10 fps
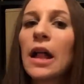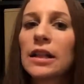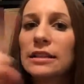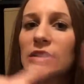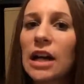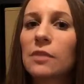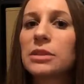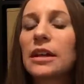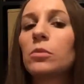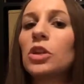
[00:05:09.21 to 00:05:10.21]
Leave a
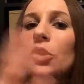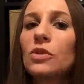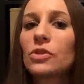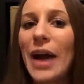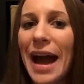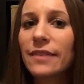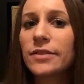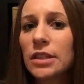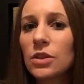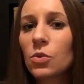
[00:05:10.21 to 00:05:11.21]
comment down below if you have
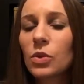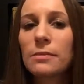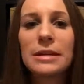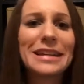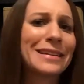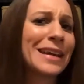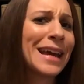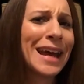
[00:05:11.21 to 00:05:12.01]
seen The Women,